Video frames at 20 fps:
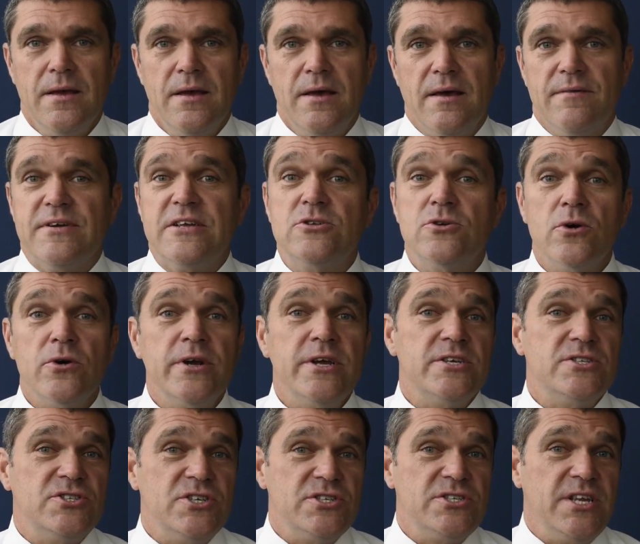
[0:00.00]
Victoria
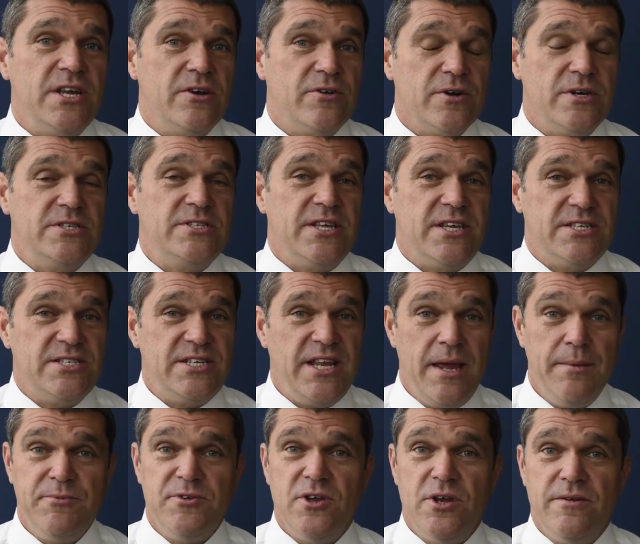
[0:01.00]
has just increased their
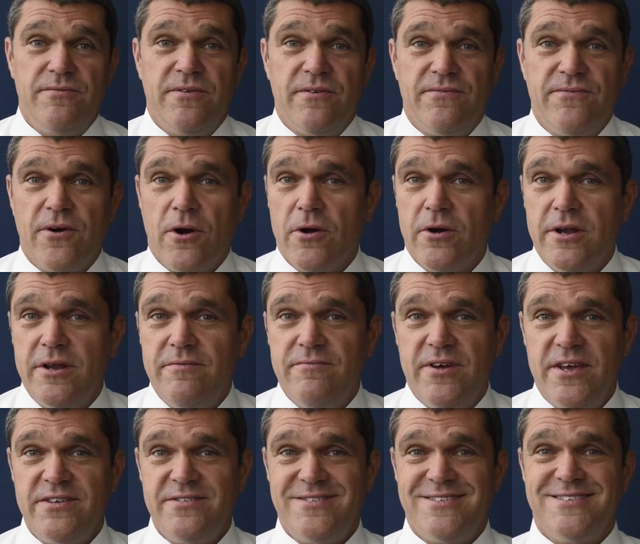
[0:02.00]
stamp duty for foreign
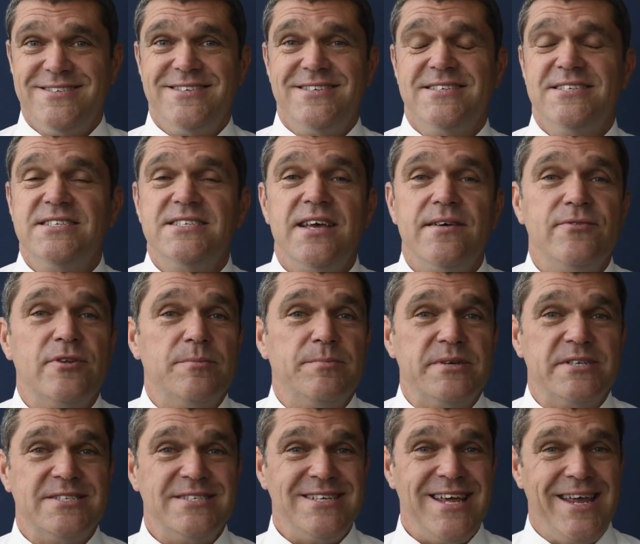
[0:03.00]
investors to
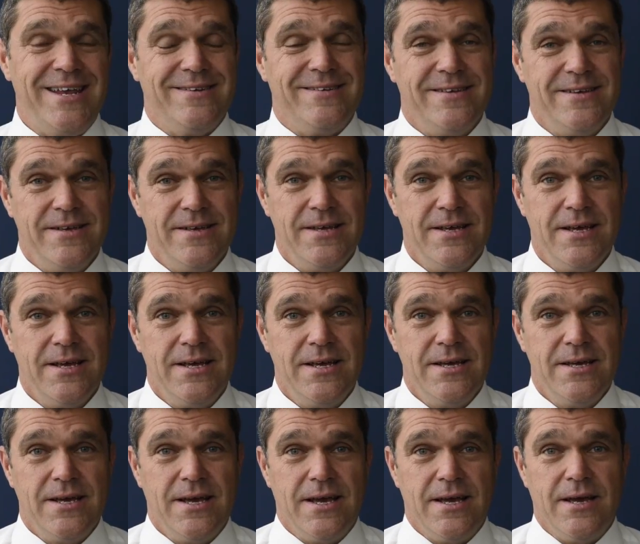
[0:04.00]
7%.
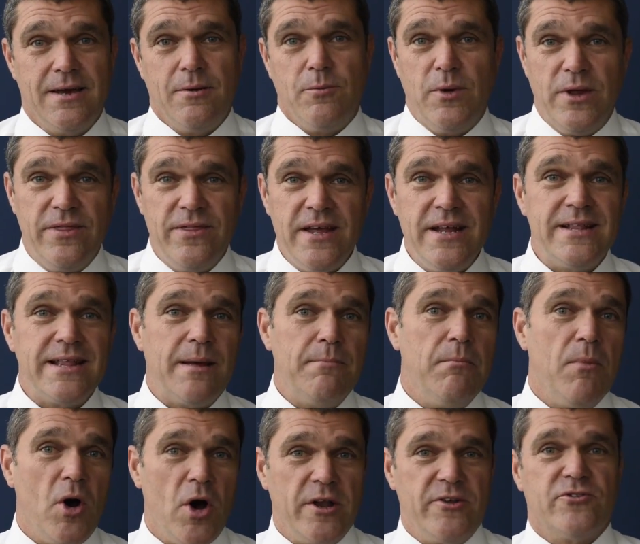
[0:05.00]
We think that
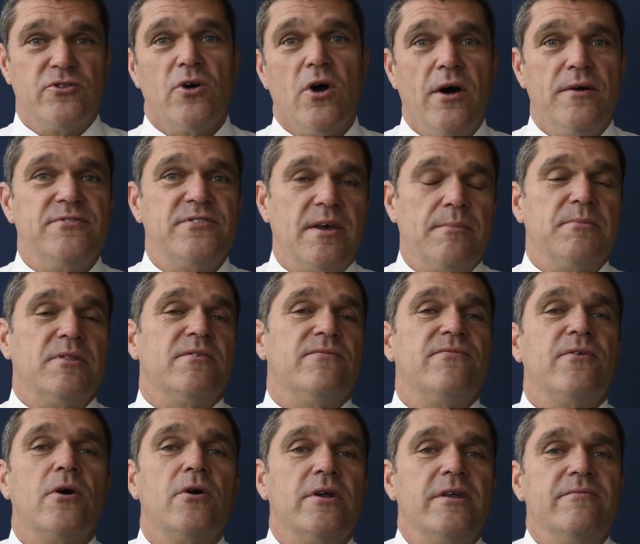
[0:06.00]
might drive some of the
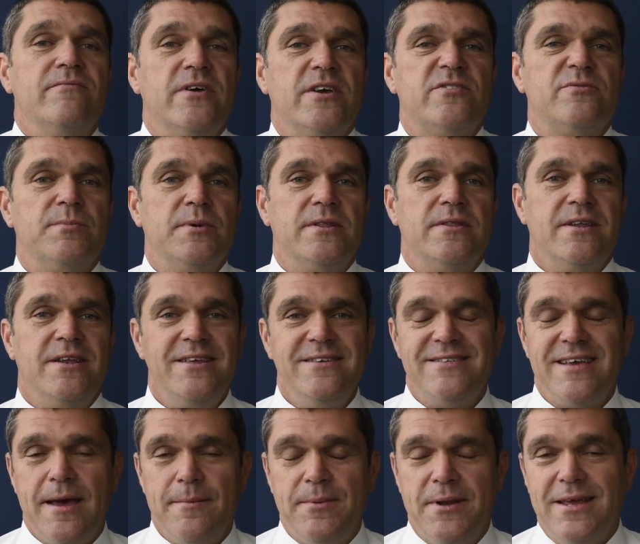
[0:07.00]
foreign investment that
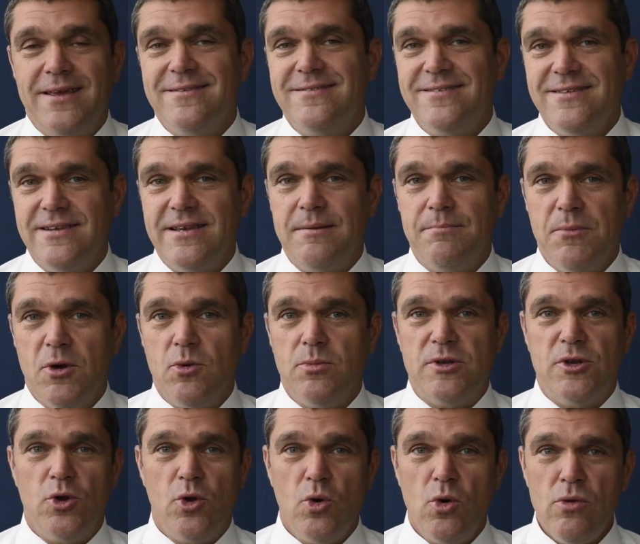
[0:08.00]
is happening in Sydney,
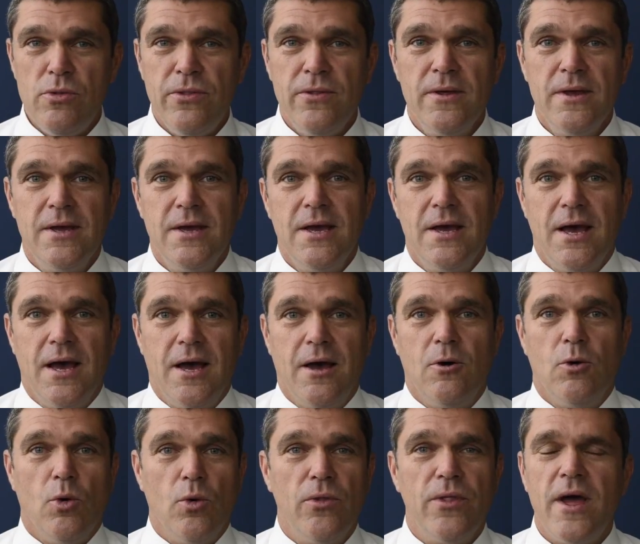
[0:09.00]
Melbourne North,
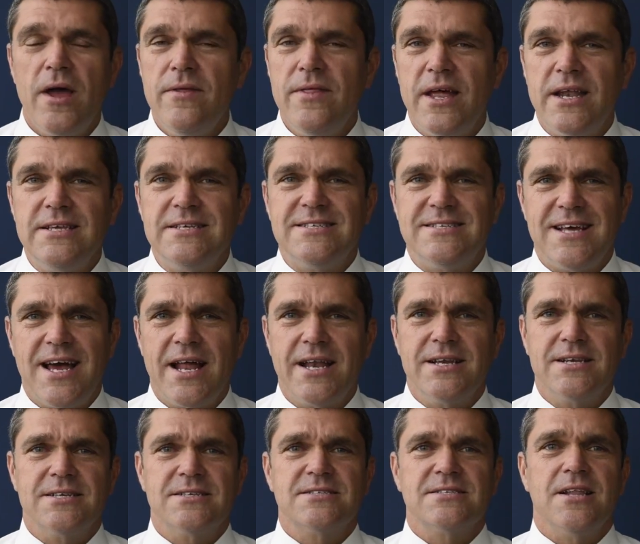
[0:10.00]
although that is
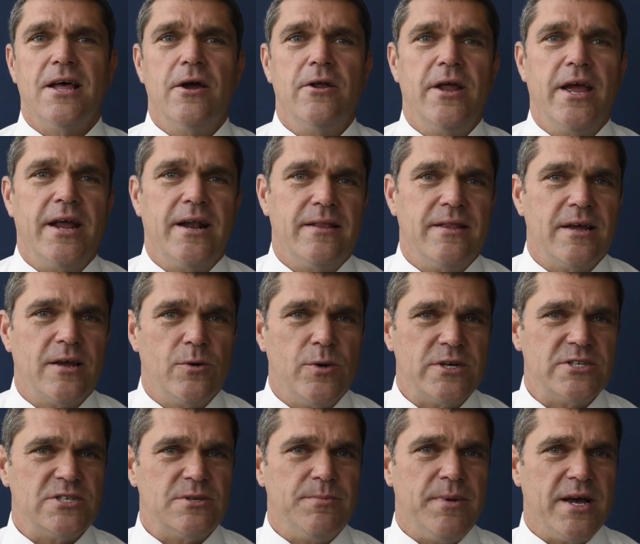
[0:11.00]
starting to slow down and there are
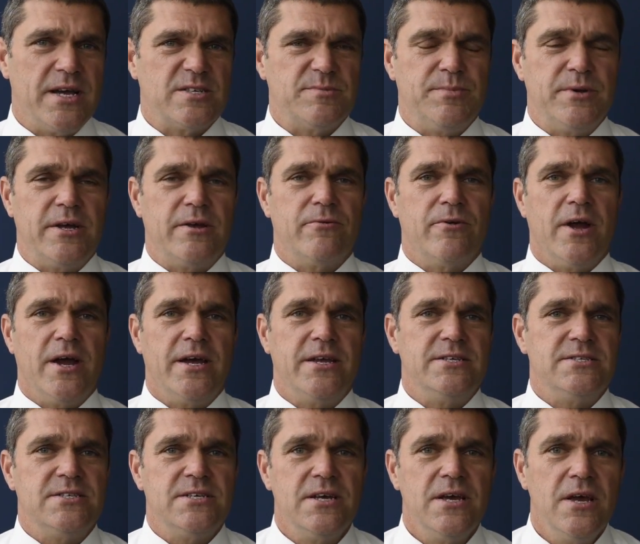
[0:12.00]
question marks being
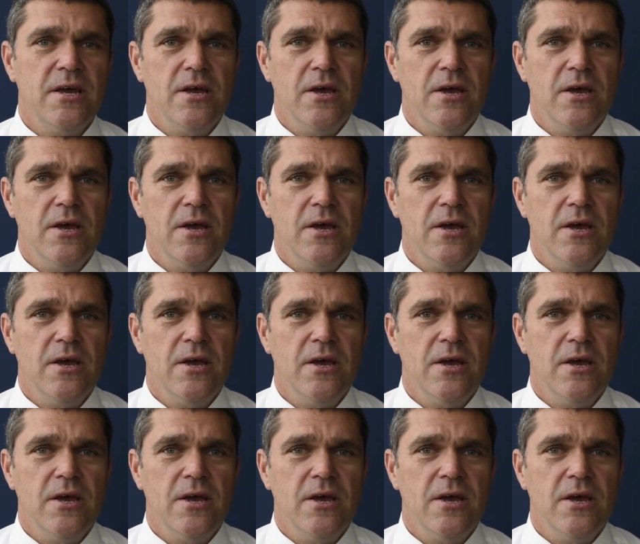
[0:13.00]
raised